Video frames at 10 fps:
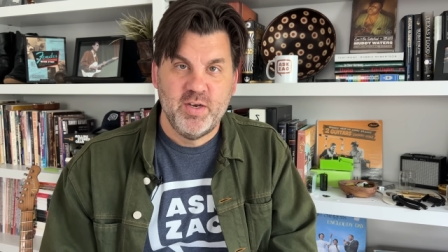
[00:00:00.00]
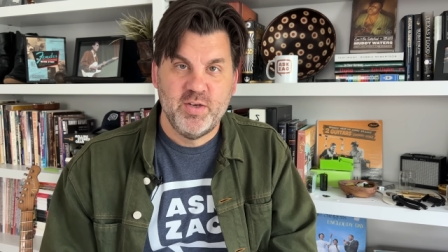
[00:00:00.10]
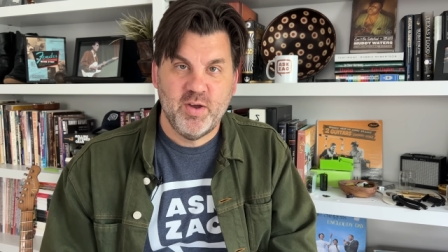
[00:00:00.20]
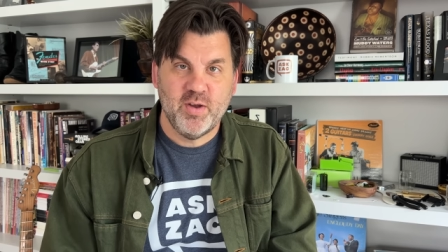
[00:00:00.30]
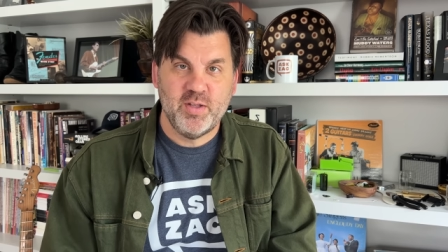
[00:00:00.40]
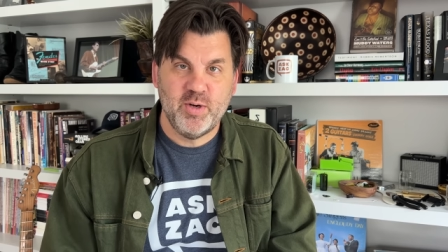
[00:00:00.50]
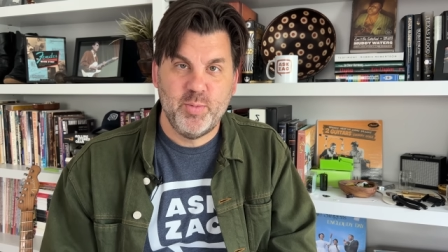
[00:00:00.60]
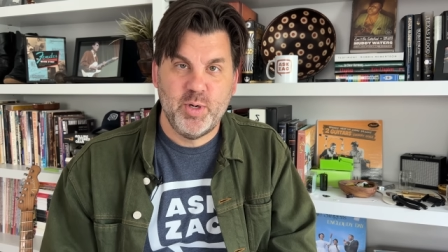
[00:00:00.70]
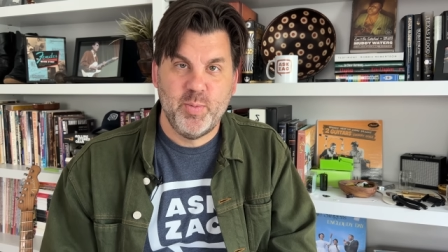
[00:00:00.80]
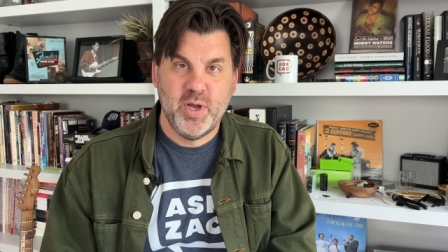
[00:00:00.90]
talk a little
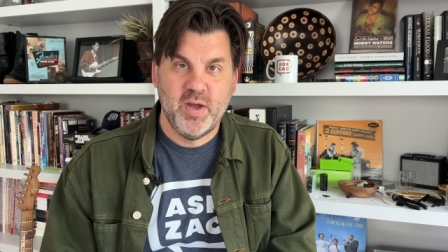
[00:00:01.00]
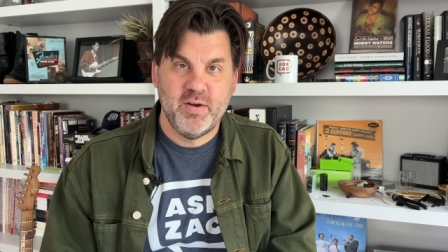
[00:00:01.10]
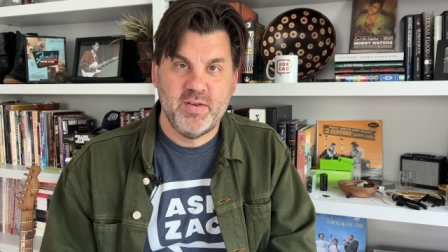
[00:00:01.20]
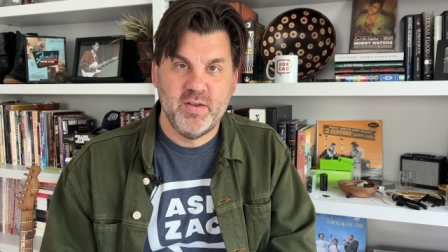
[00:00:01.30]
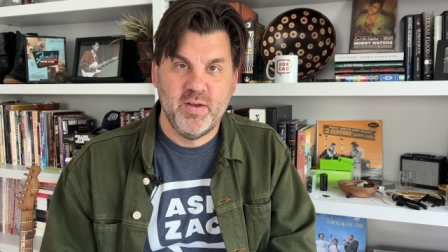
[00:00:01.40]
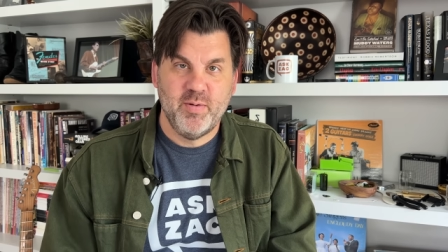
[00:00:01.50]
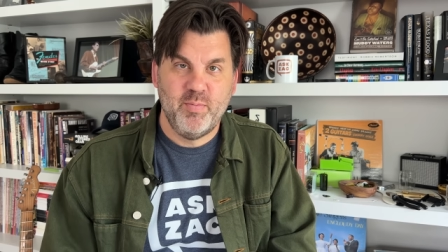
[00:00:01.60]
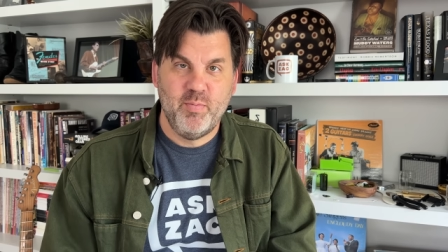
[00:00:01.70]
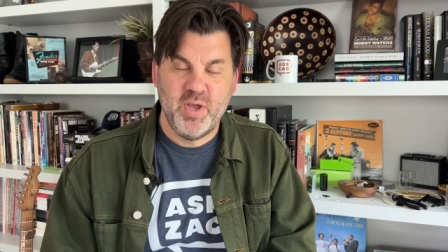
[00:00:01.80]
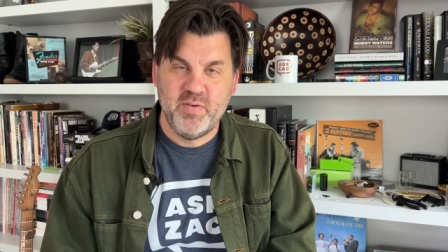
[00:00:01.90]
bit about uh,
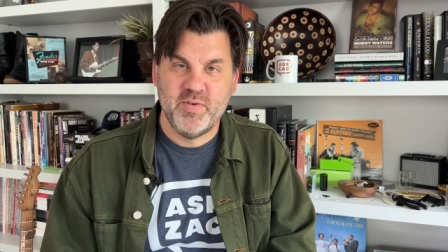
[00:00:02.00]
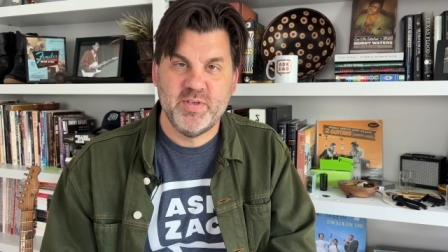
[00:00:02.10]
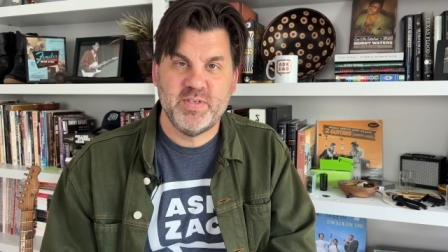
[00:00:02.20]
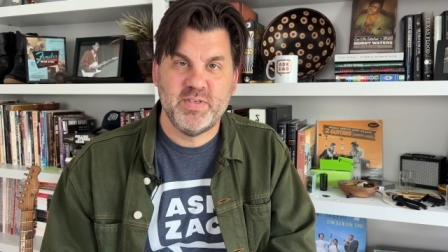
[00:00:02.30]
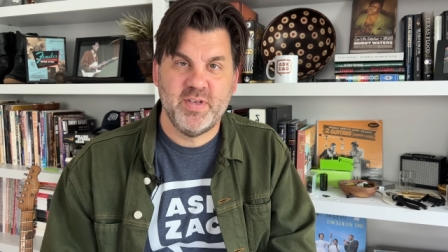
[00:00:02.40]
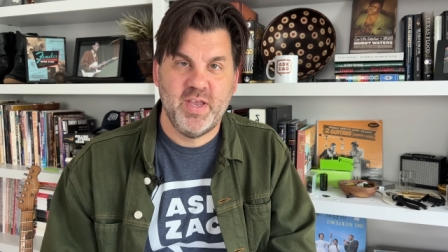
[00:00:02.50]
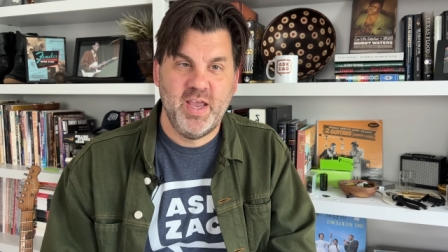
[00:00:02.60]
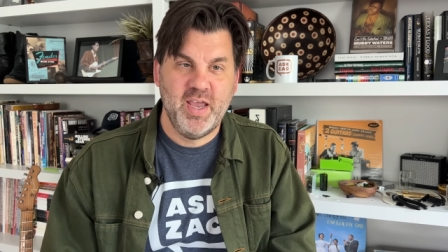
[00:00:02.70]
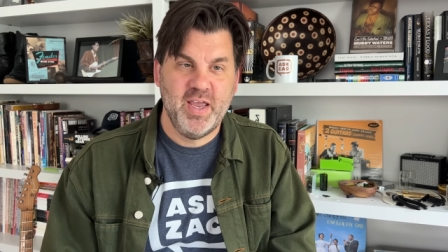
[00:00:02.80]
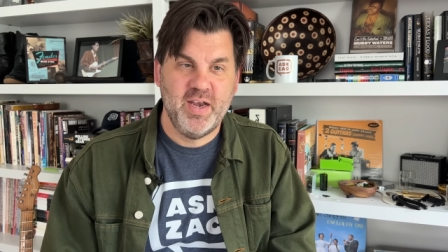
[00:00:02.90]
Mavis
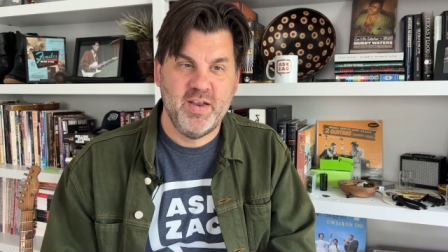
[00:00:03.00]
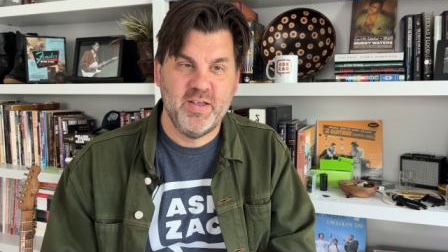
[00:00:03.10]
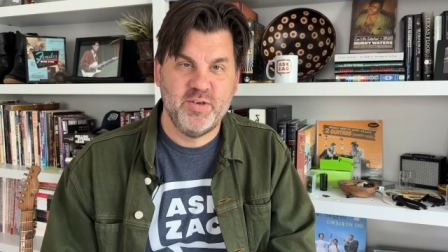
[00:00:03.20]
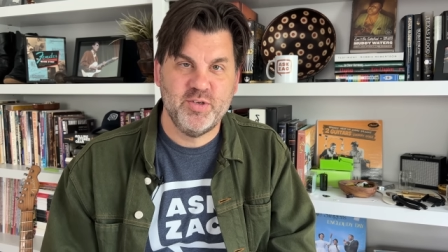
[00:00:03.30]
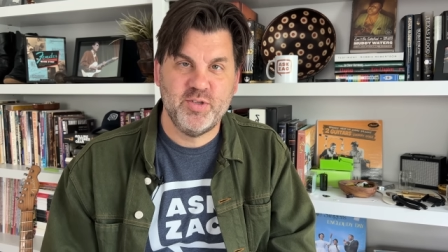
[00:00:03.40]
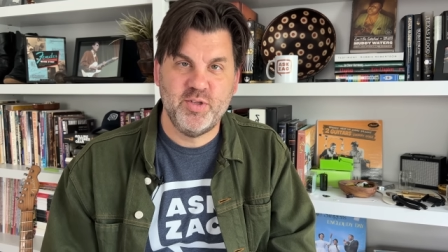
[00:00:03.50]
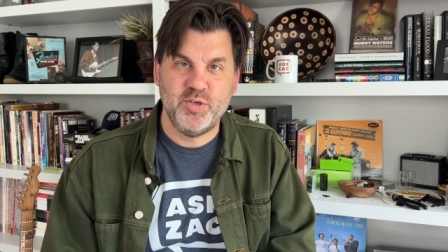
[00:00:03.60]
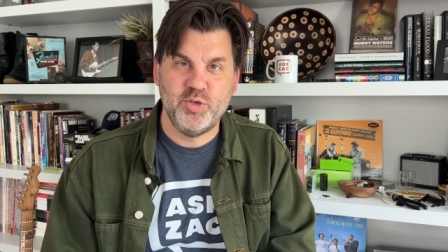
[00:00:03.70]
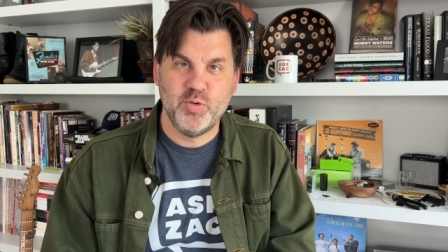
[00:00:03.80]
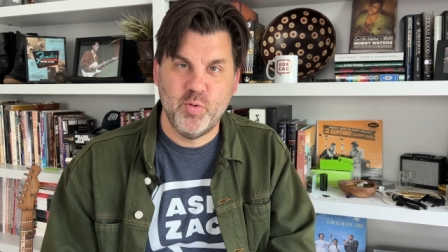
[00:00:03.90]
and uh, just the
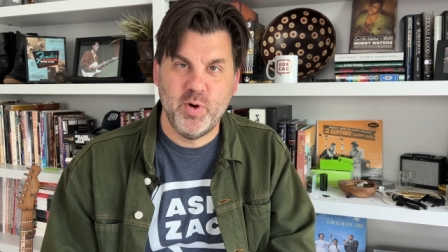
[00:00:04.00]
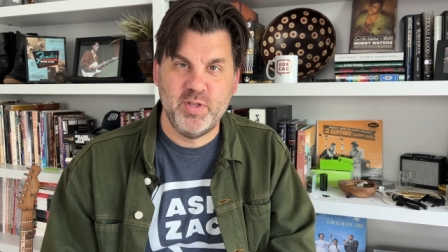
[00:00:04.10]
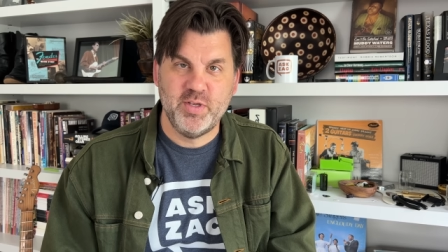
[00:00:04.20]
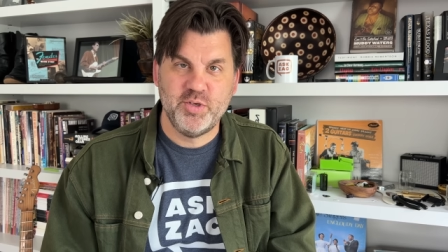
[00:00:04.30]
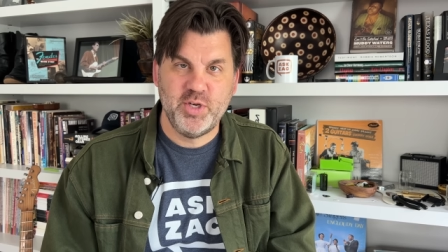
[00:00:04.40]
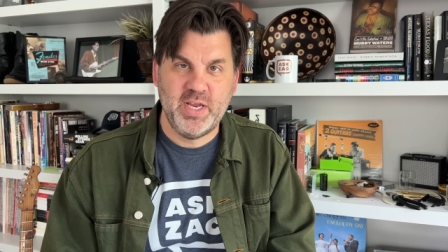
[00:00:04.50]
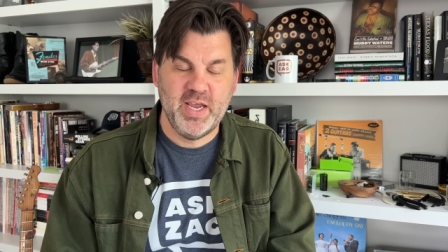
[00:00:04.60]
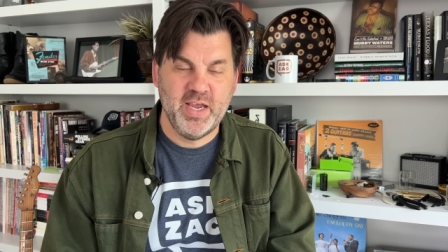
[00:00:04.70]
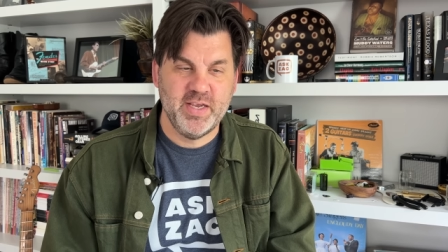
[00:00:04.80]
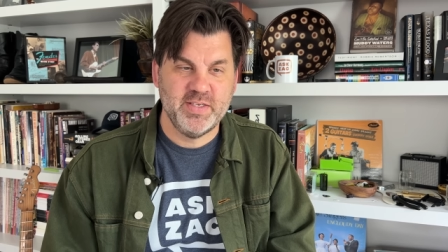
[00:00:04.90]
joy that she
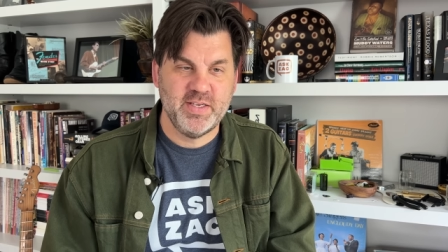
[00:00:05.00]
has.